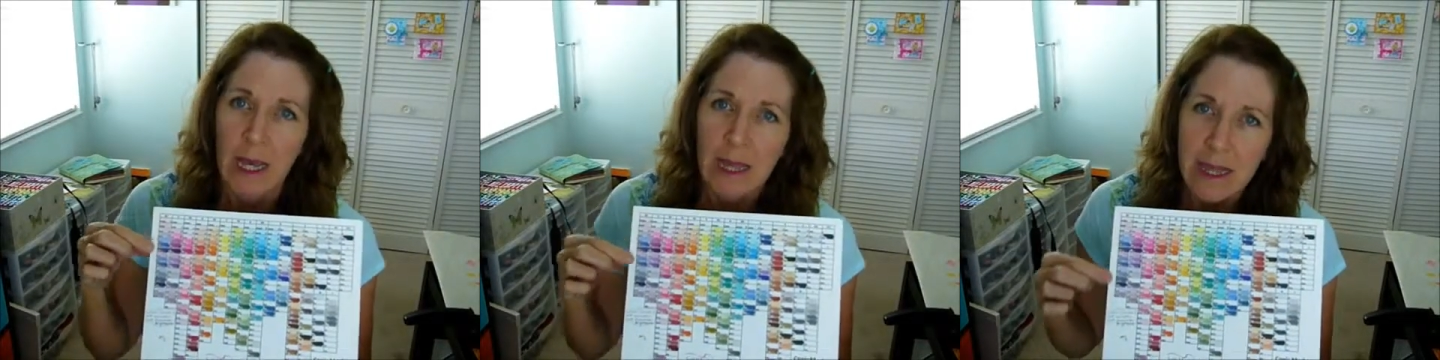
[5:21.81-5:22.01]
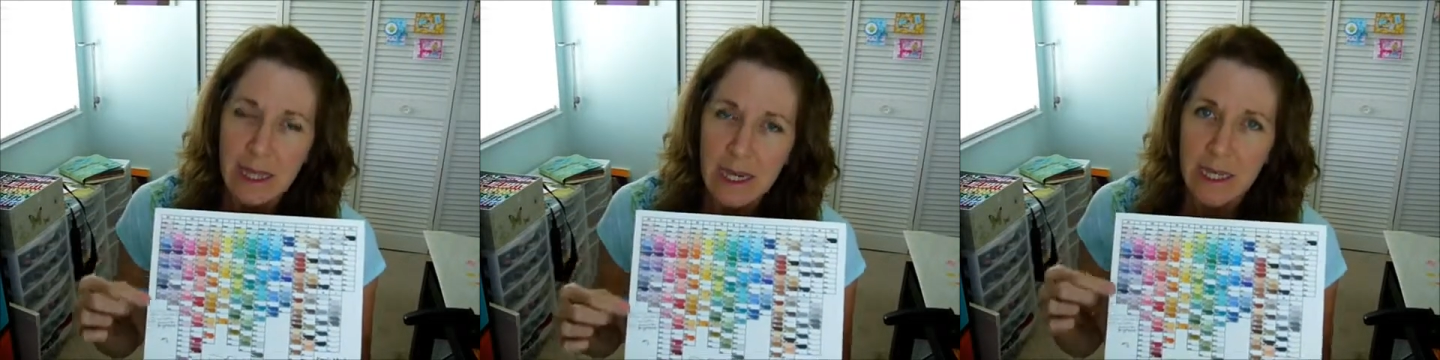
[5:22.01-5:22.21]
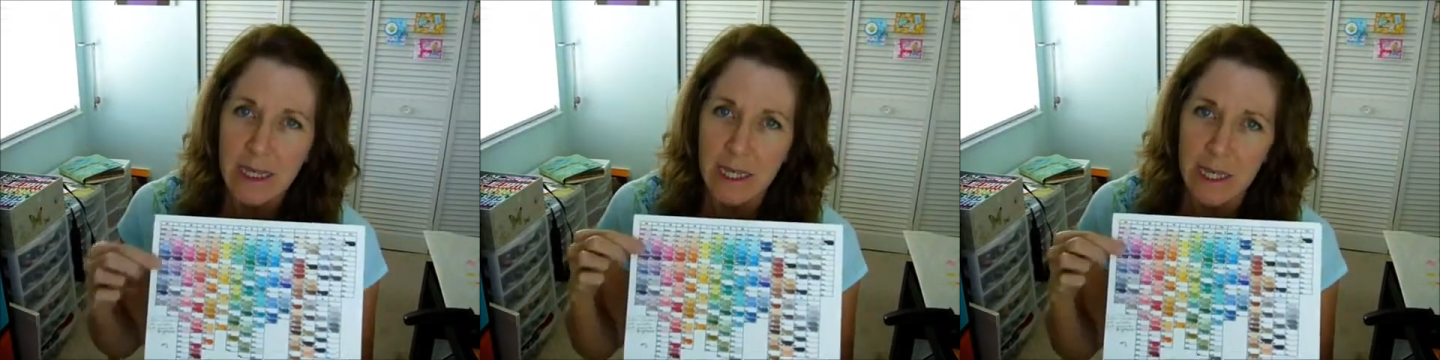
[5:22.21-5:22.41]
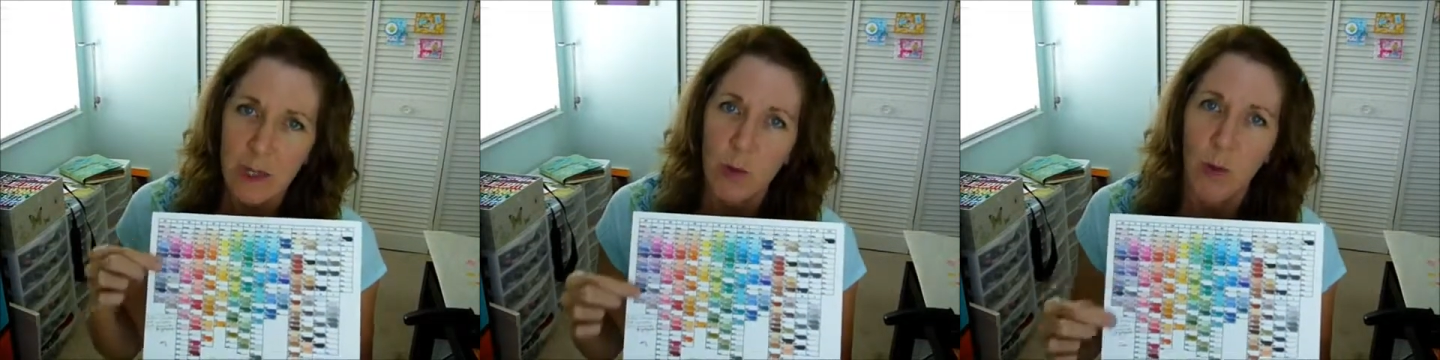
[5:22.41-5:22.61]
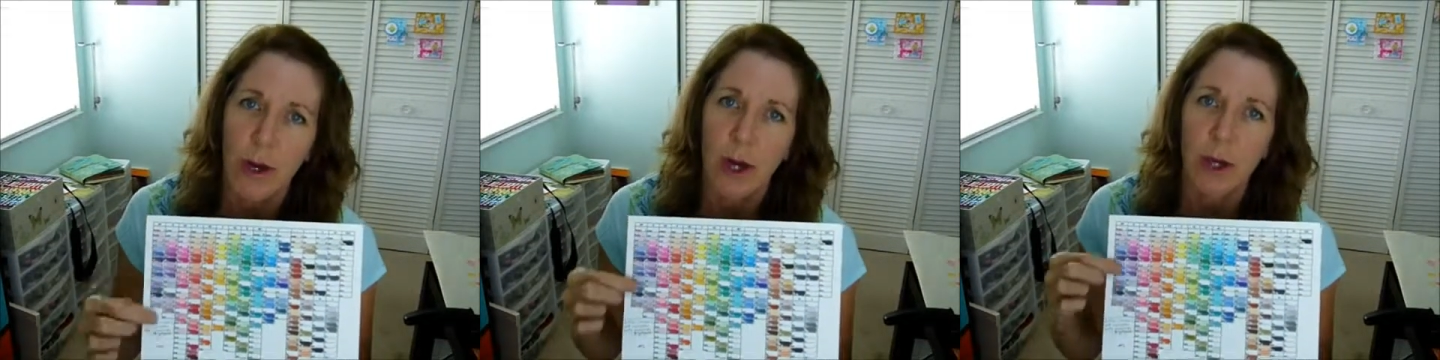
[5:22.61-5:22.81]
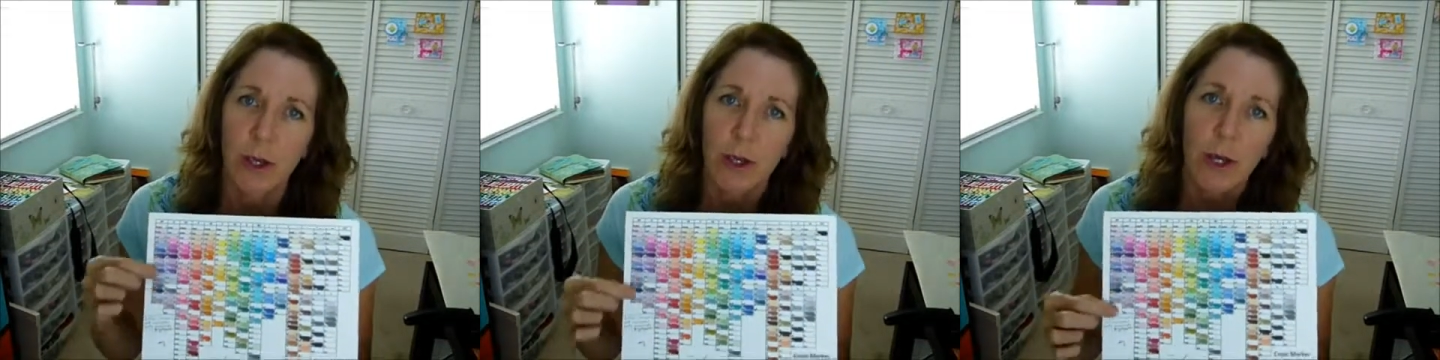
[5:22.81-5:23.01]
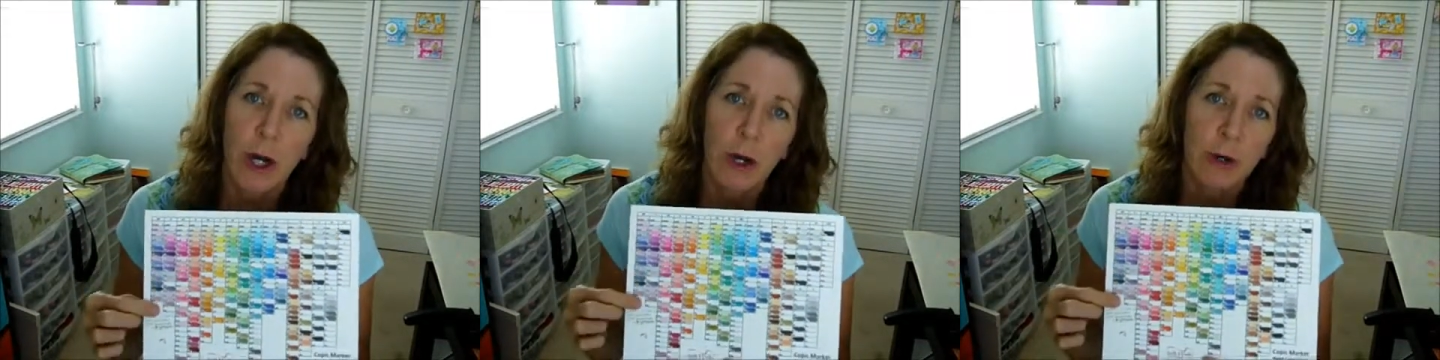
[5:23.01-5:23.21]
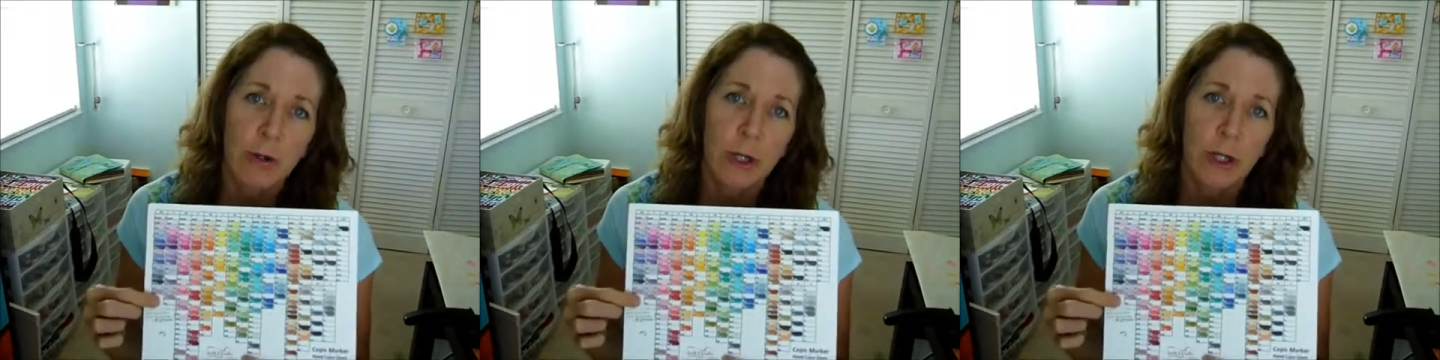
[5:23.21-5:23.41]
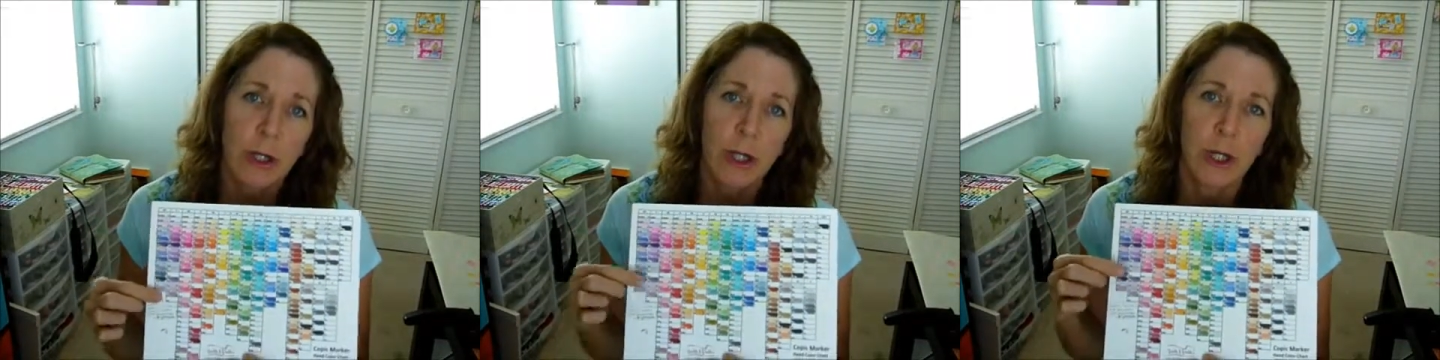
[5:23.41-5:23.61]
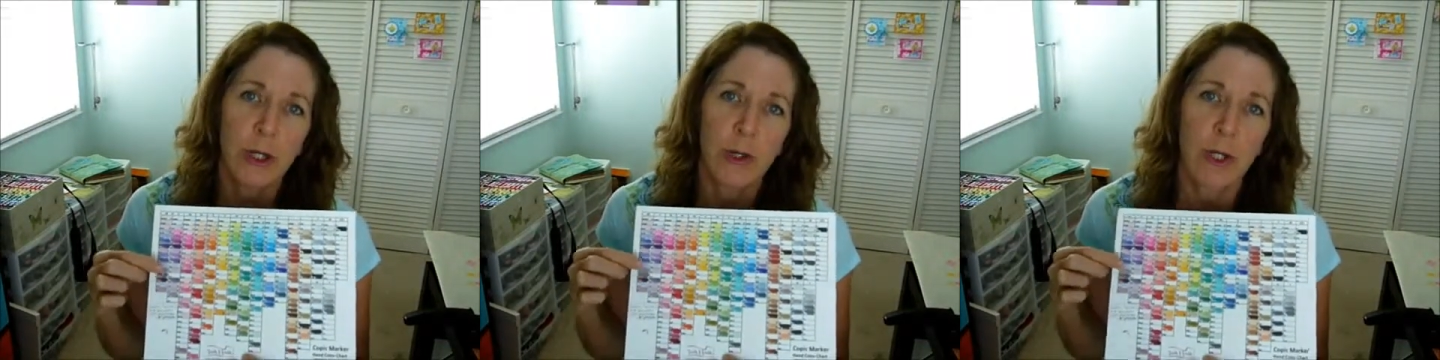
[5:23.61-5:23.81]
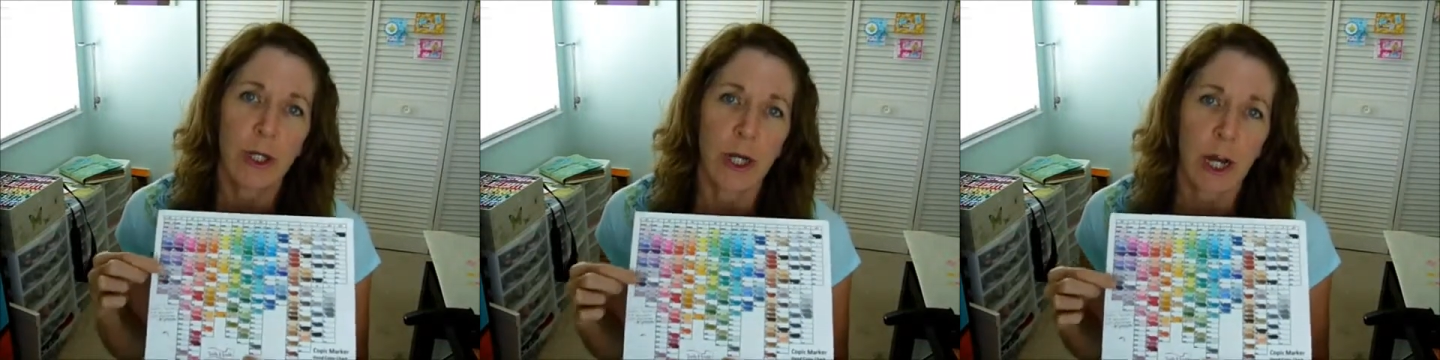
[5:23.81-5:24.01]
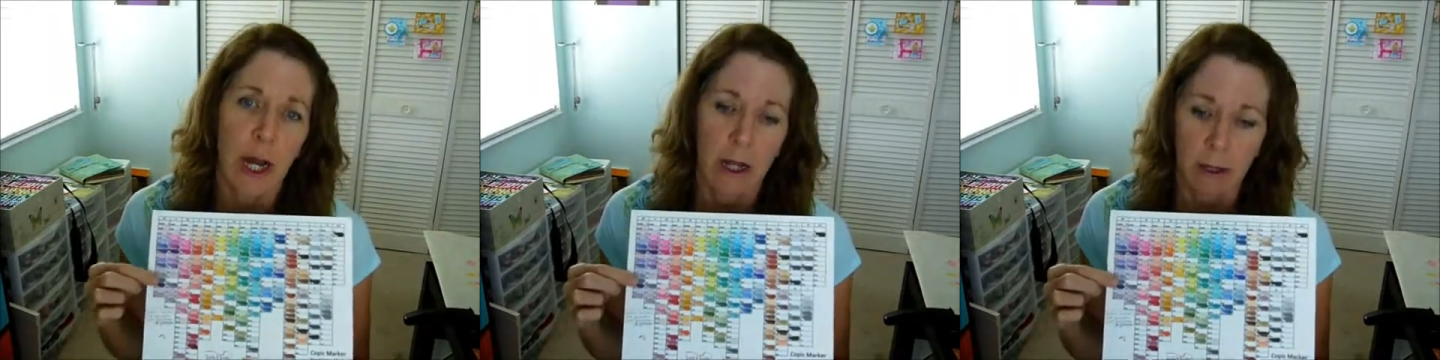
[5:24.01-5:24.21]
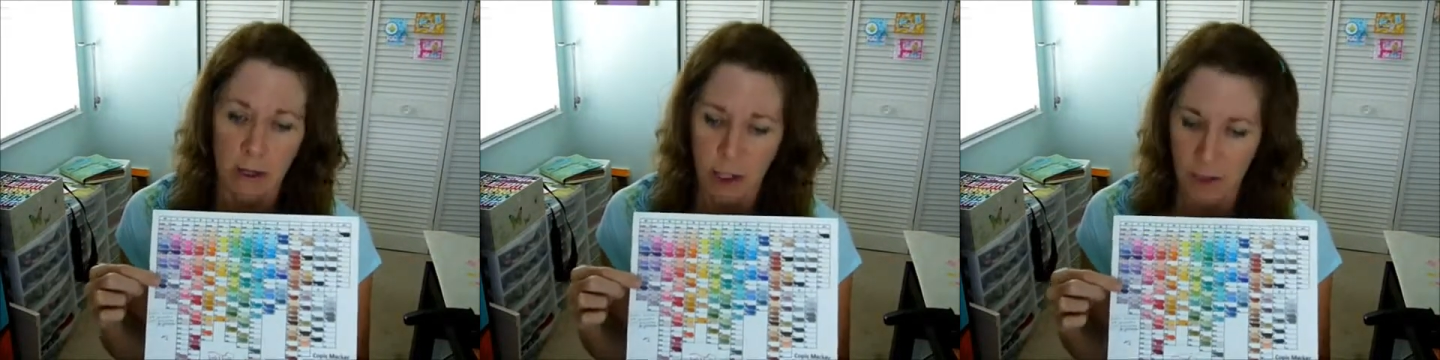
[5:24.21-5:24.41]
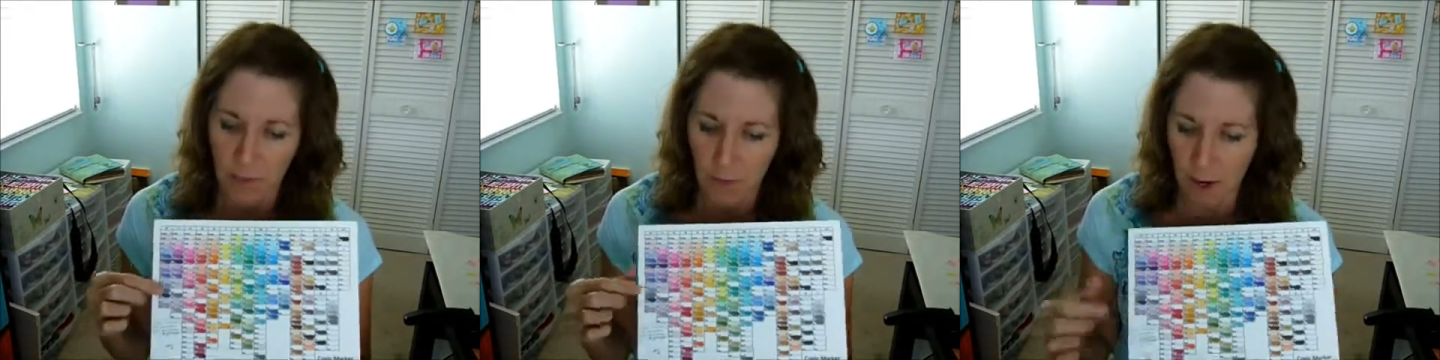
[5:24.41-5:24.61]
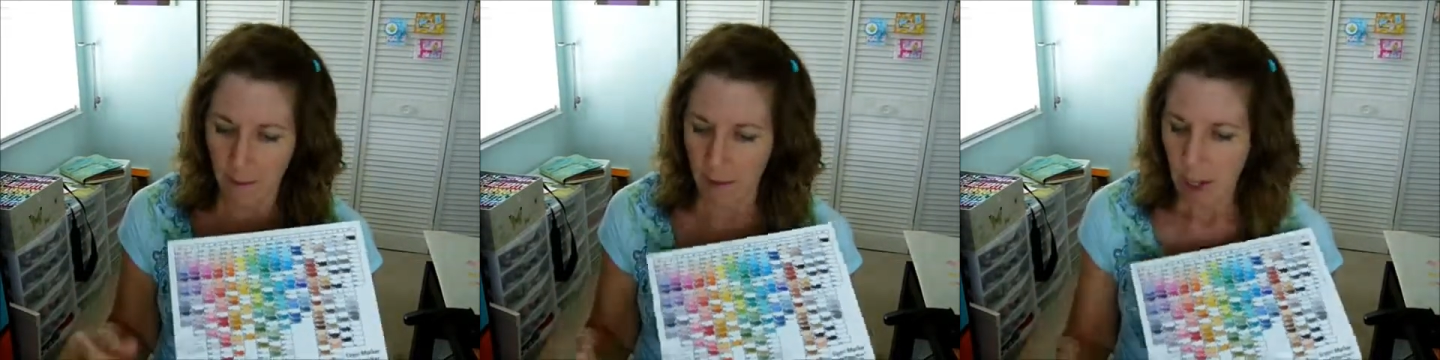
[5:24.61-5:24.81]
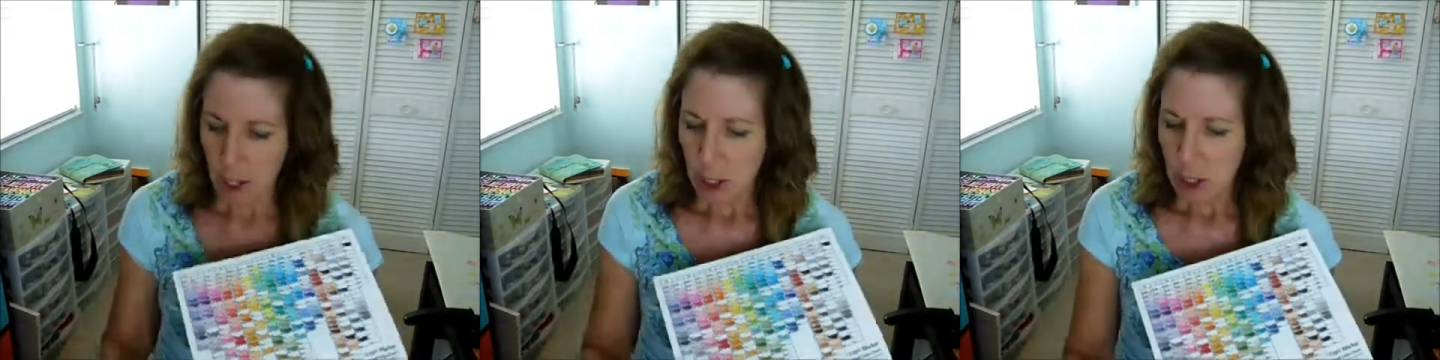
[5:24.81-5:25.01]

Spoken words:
This is where you go to choose your colors from.